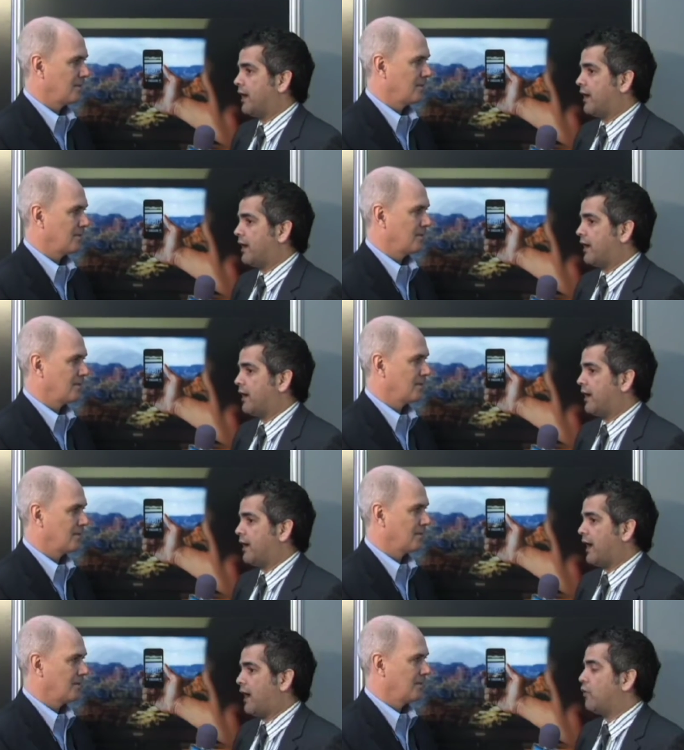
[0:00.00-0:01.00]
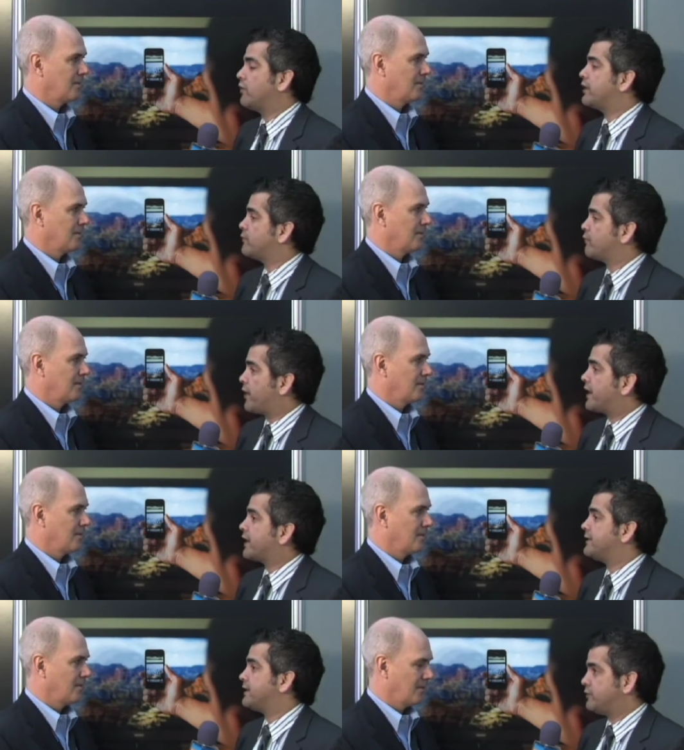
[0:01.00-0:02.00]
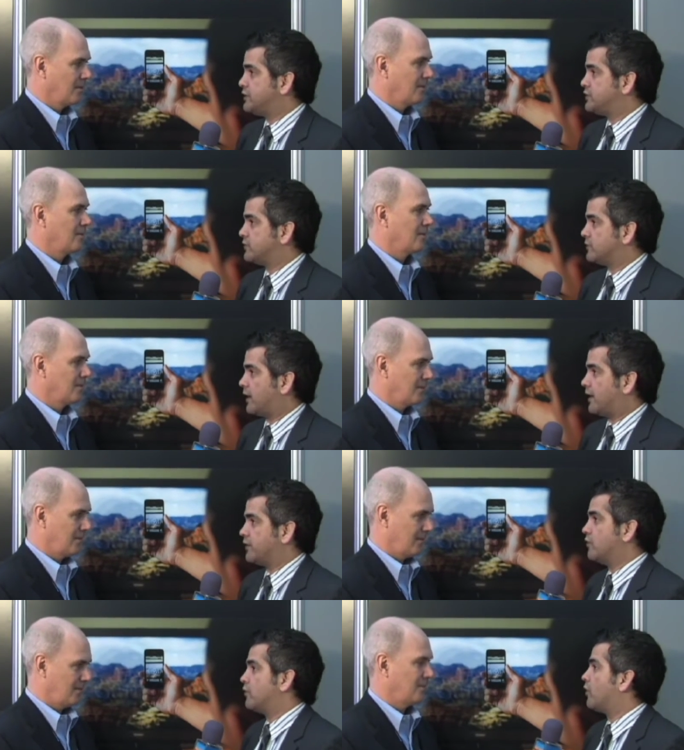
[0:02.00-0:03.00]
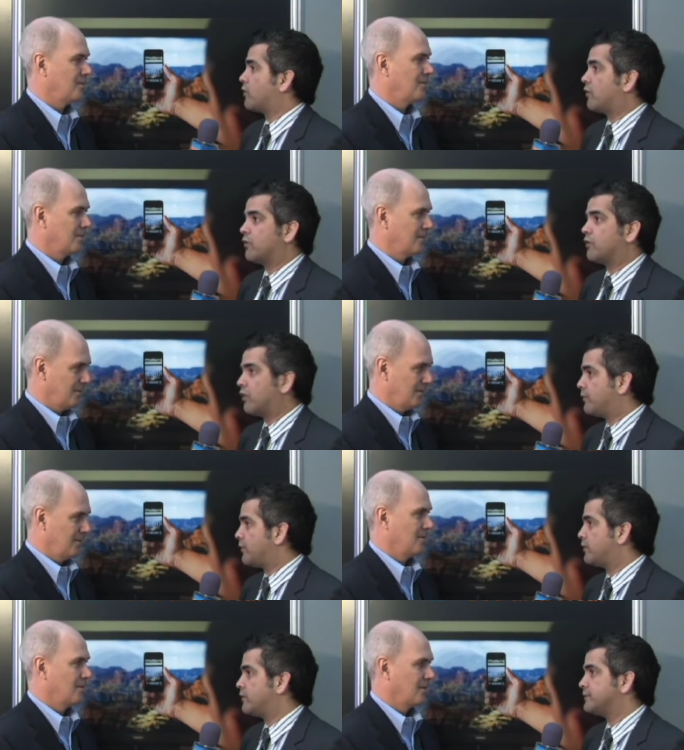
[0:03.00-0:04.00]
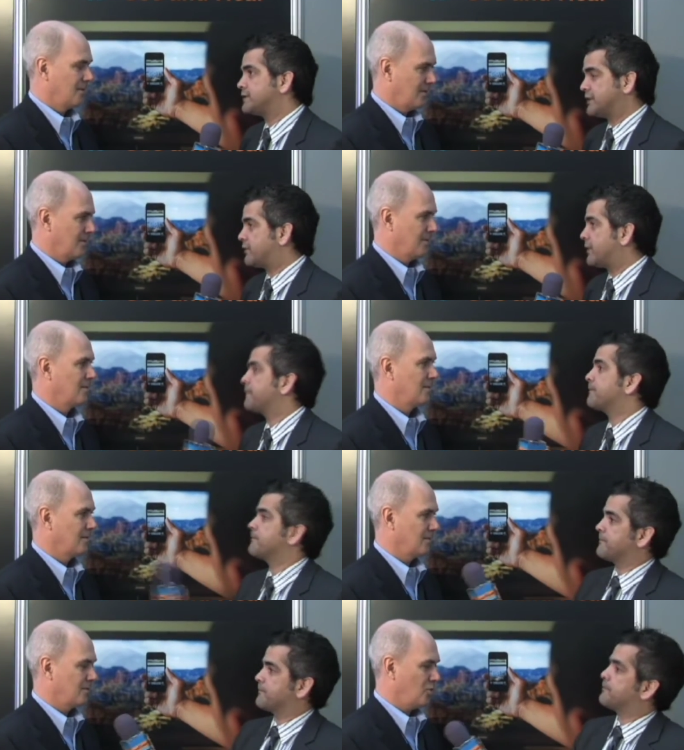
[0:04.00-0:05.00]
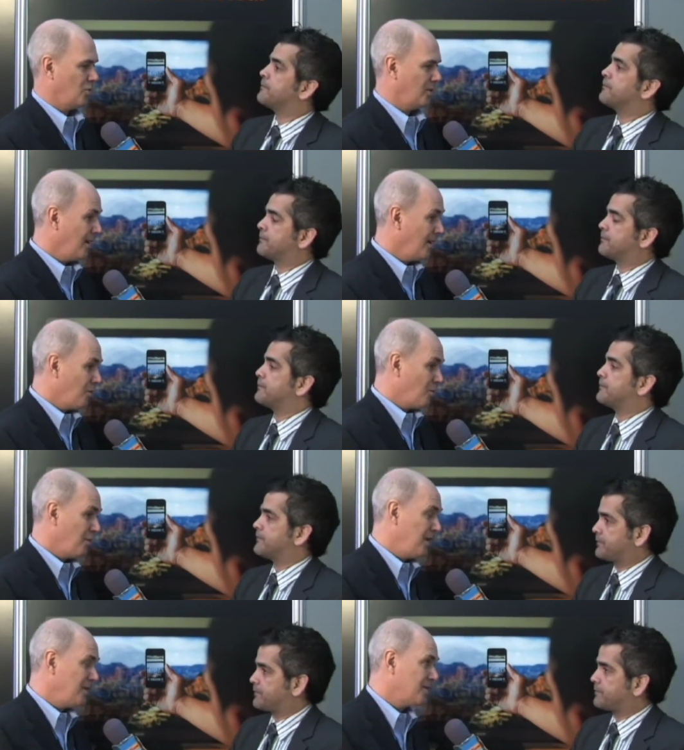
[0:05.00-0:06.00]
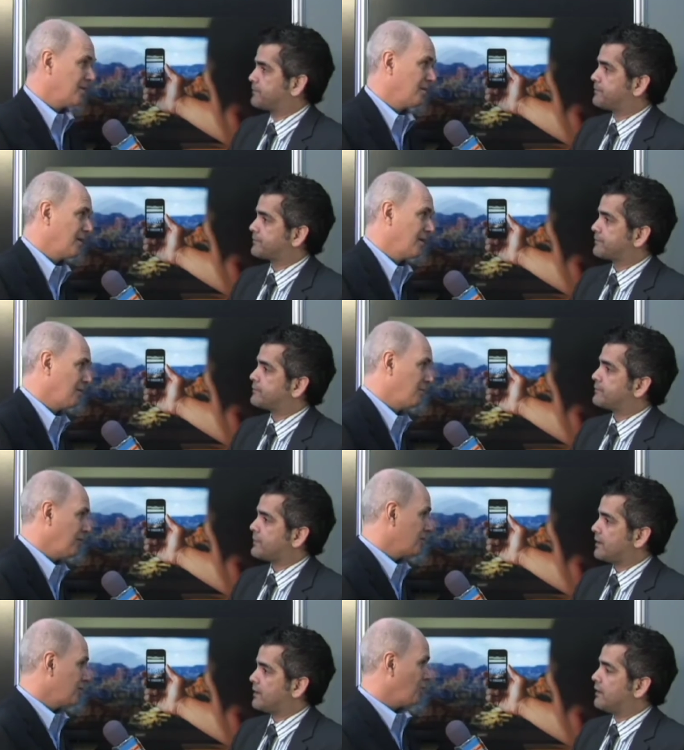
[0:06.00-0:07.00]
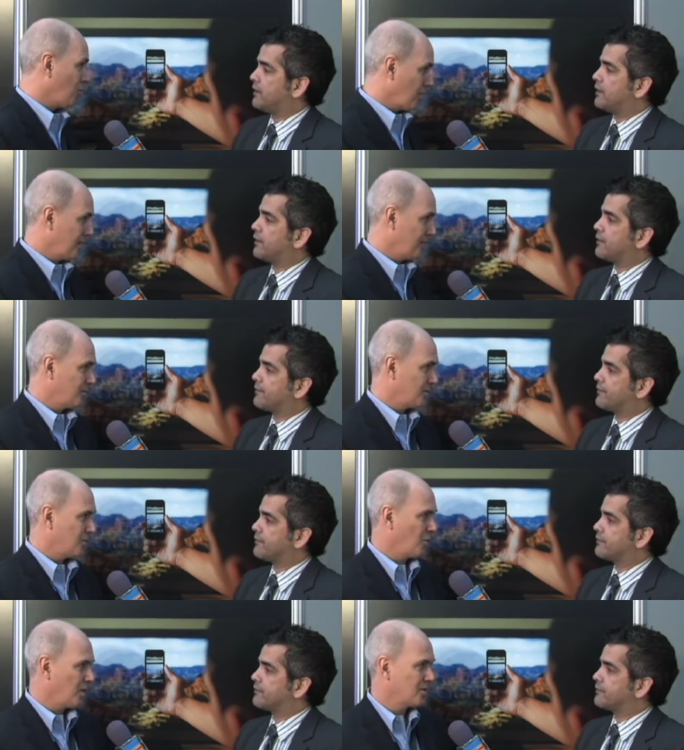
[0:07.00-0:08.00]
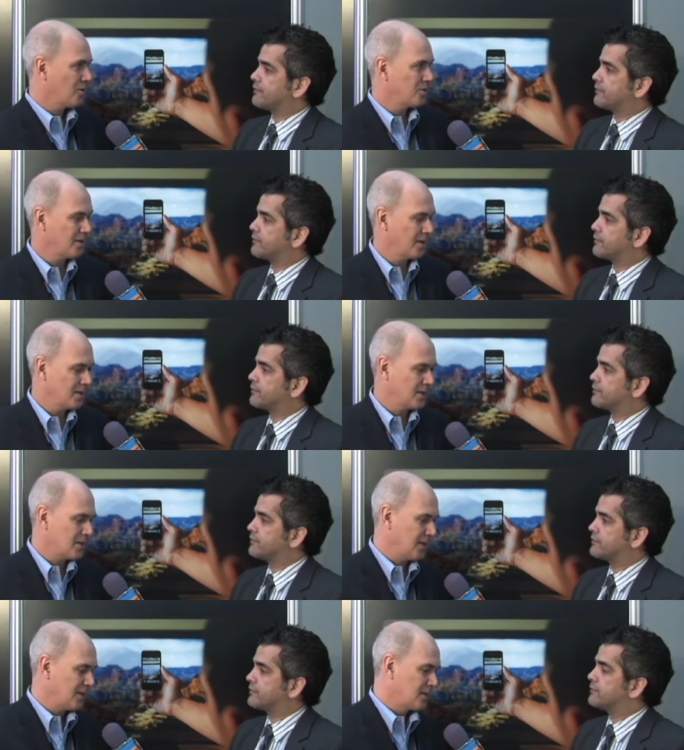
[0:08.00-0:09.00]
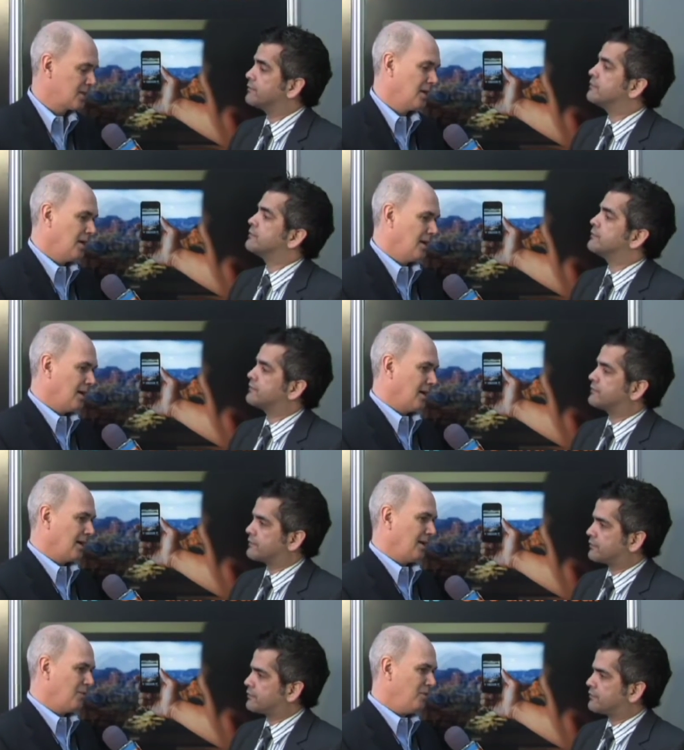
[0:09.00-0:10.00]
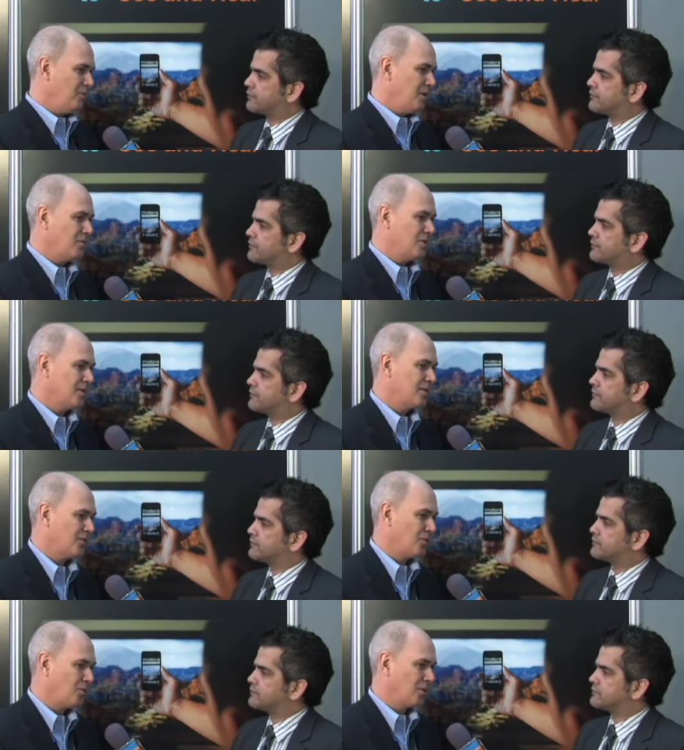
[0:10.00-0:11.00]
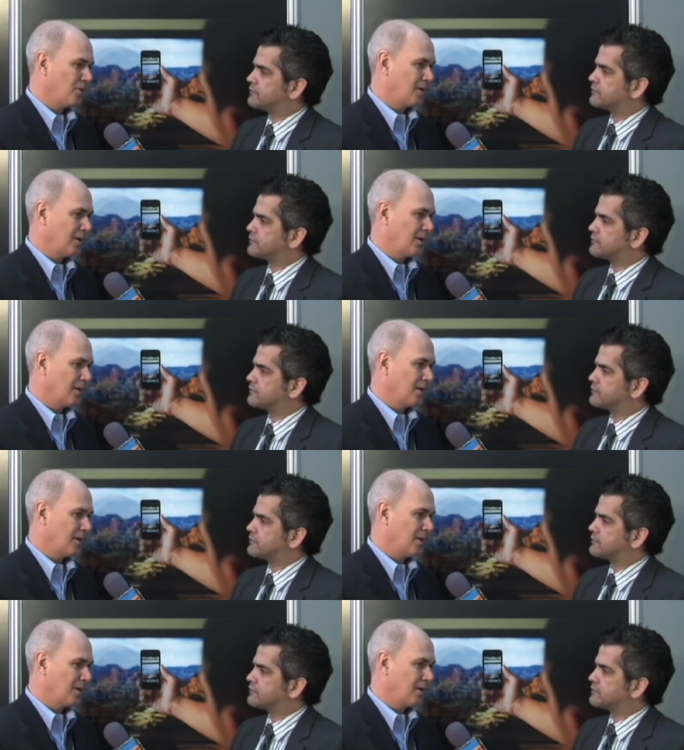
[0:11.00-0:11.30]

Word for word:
Speaker 1: uh, how long and where can they reach you? Uh, your local, global, etc. Sure. We're
Speaker 2: based in uh, Beaverton, Oregon, which is on the west coast of the United States. Uh, and we've been in business for